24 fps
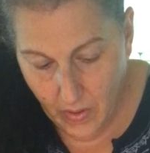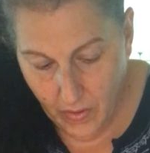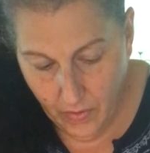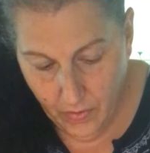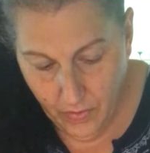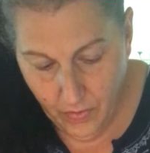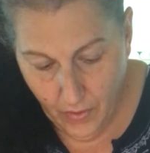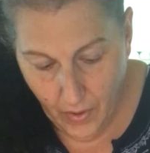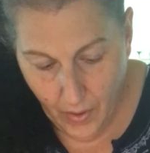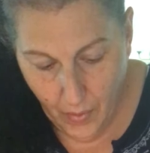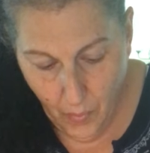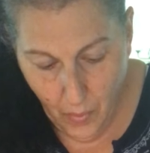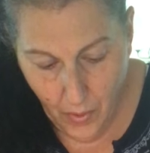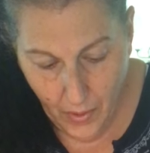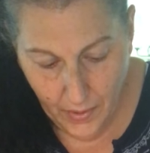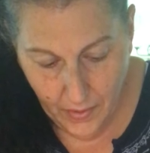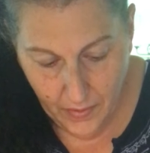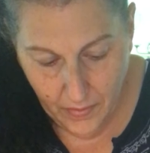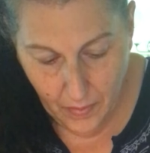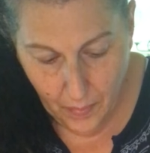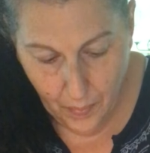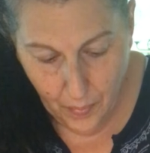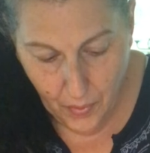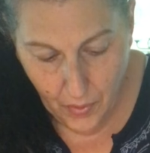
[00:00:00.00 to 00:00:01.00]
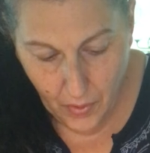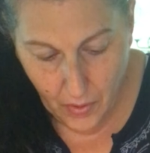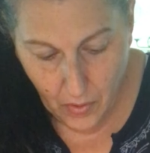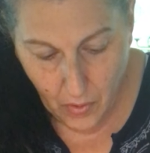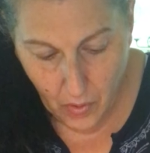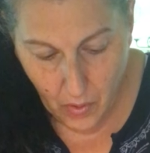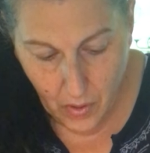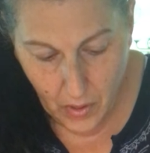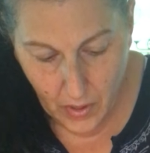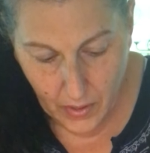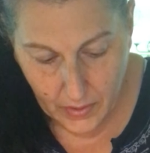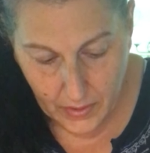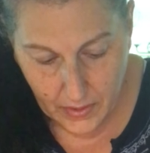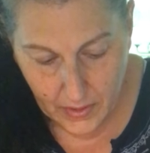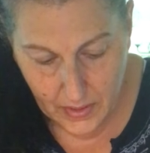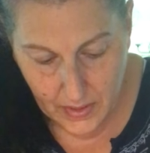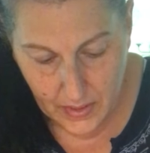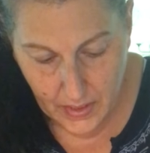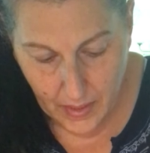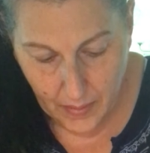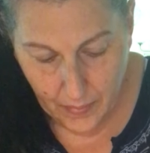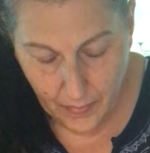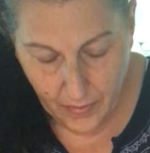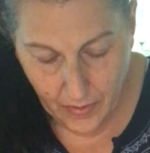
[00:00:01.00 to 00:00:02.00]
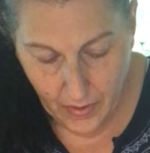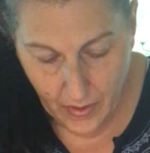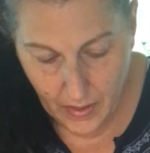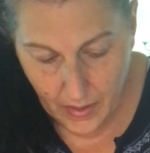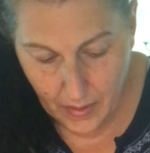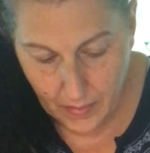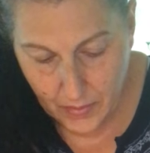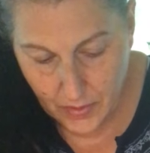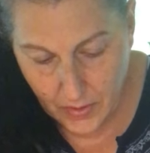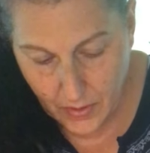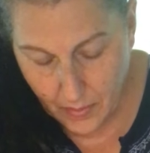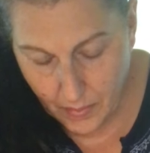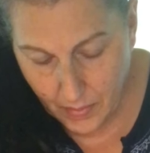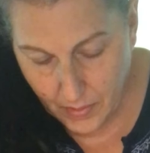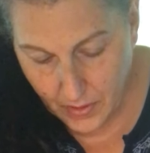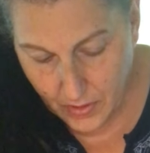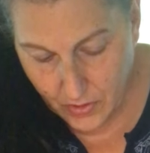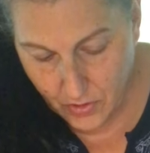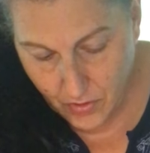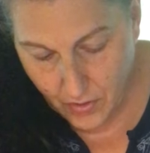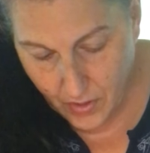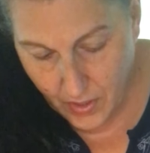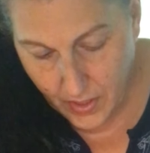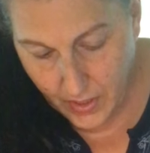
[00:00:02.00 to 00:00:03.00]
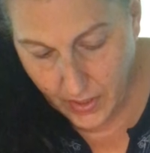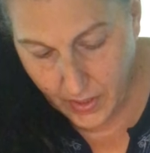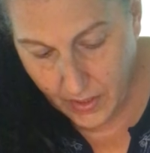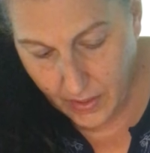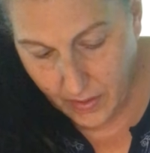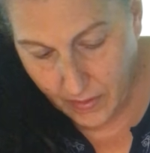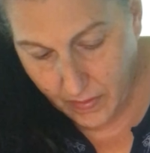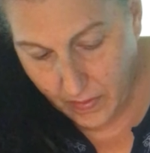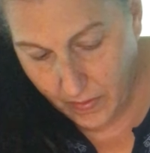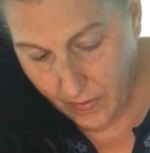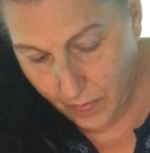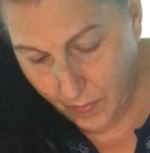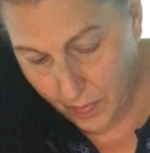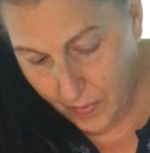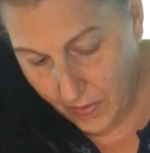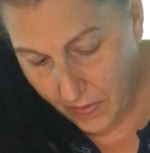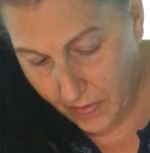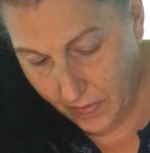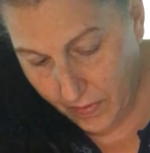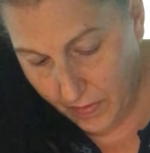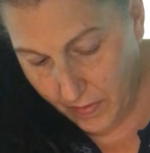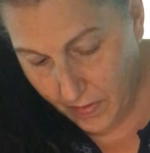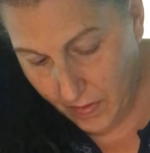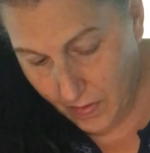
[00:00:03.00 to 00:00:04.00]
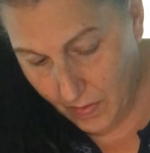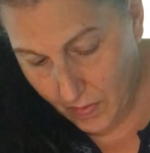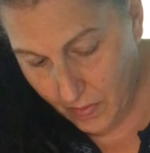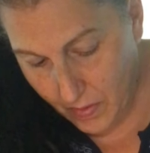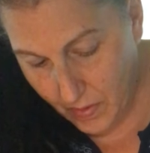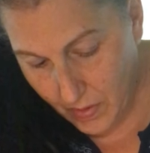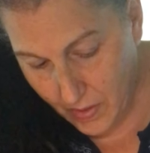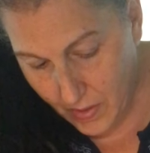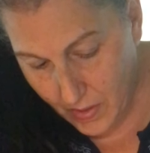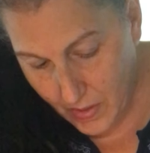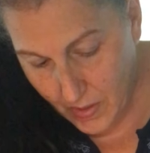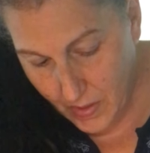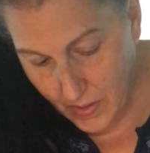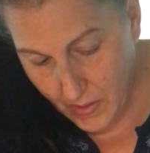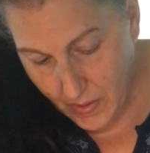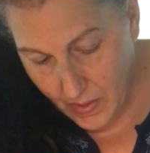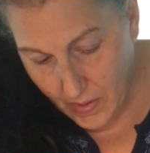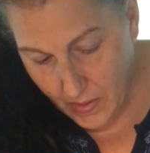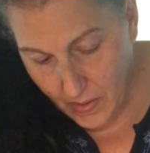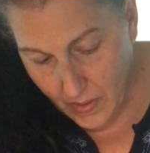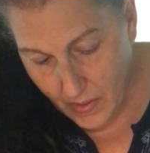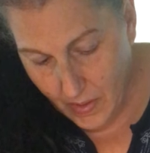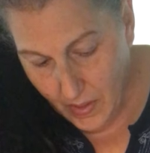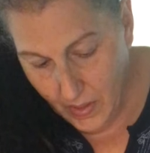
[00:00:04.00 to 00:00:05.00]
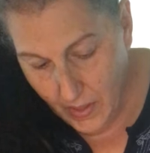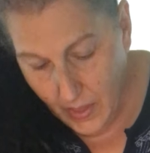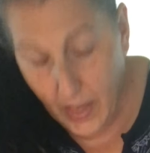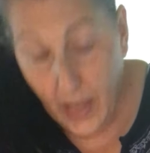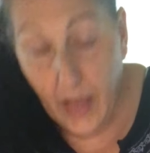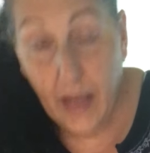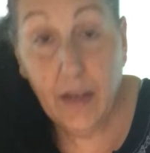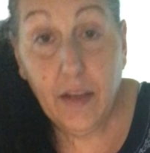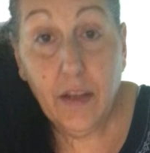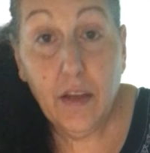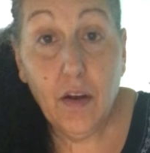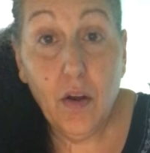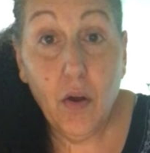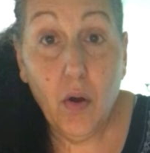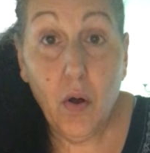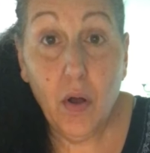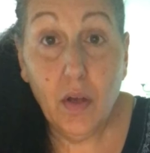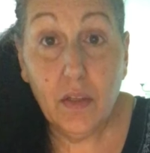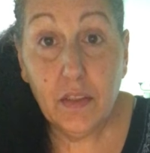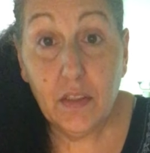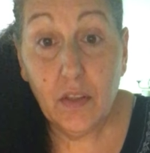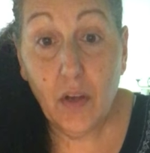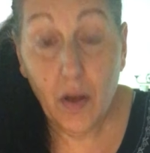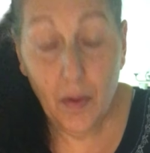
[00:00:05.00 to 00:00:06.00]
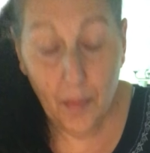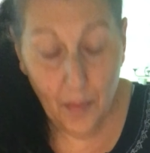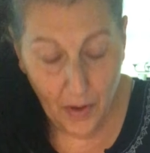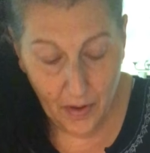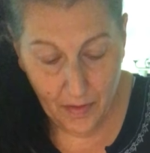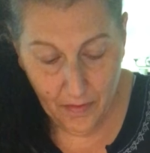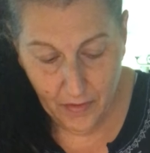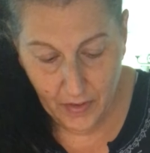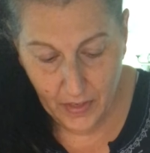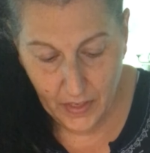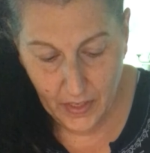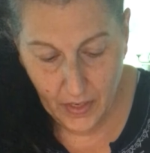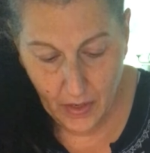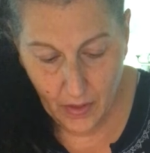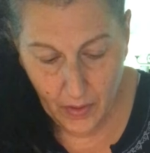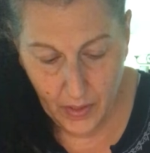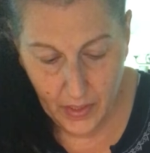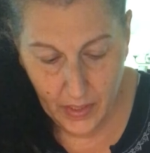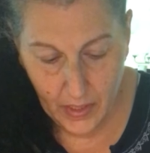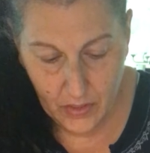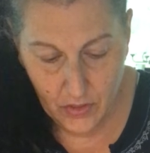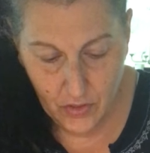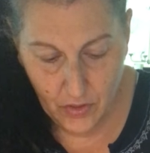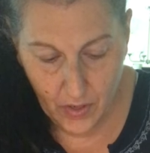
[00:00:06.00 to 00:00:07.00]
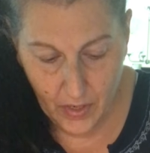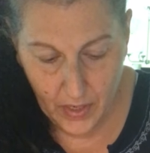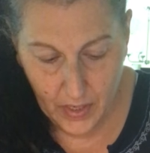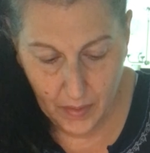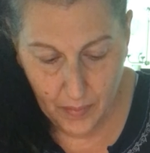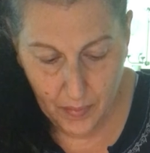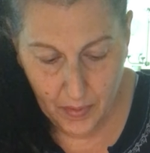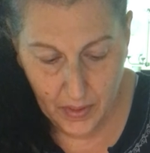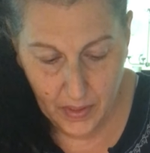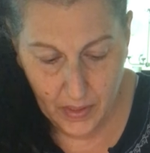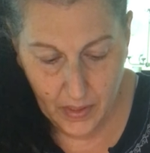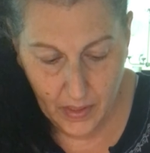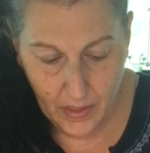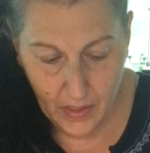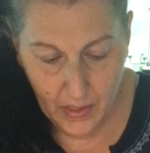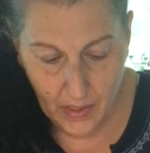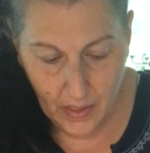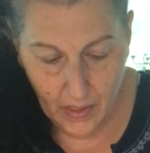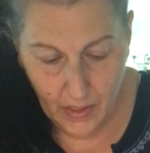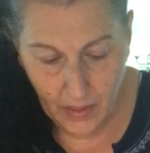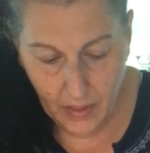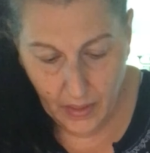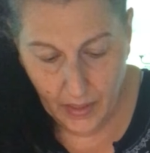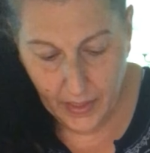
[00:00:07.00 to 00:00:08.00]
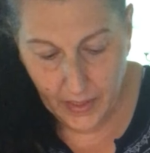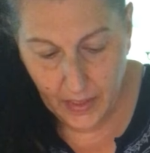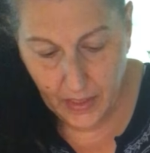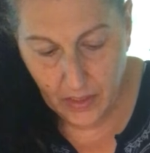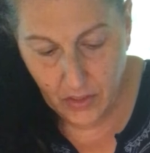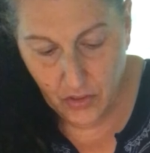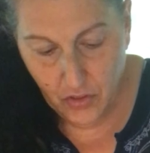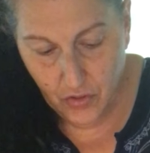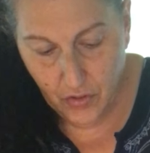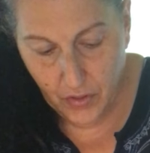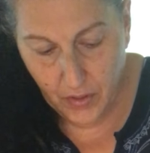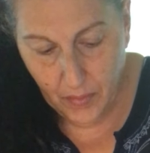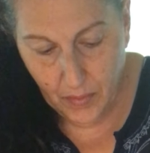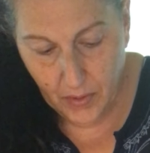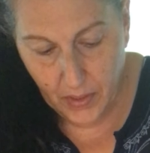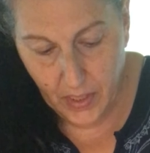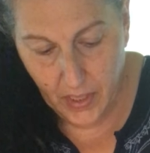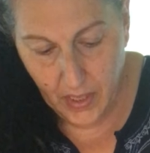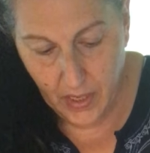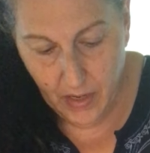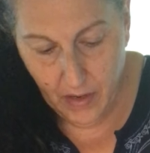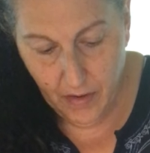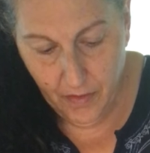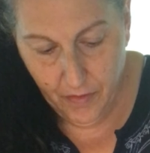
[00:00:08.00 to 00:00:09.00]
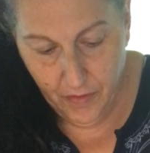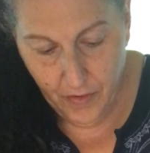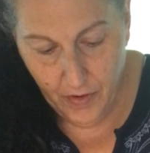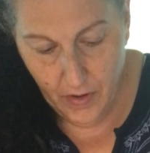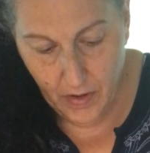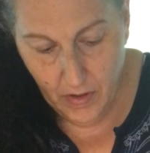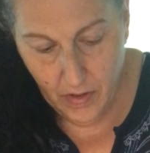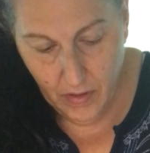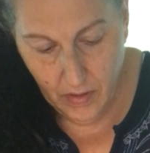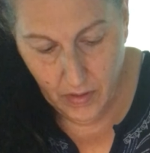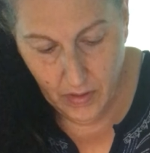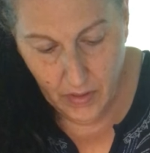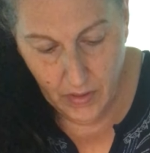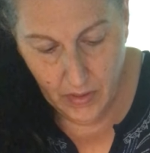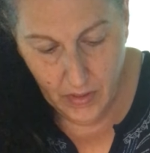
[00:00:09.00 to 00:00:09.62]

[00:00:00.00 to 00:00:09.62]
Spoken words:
So I wanted to pull all at the same time, so I'm going to try to get this piece too. And you know, also I'm on video here trying to be like extremely careful,